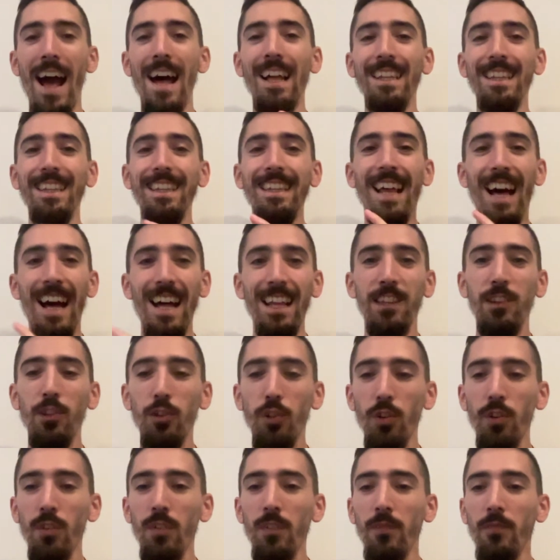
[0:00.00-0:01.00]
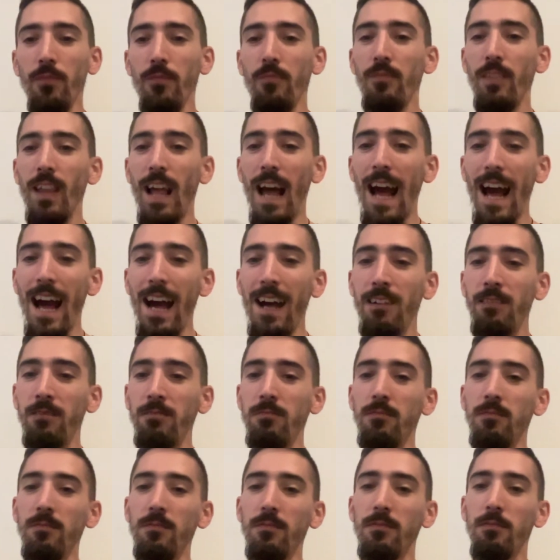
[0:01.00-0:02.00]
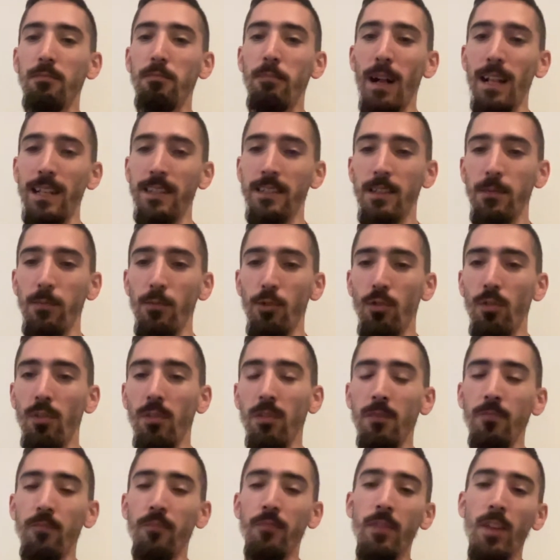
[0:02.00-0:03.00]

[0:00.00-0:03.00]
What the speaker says: andando a Baltimore.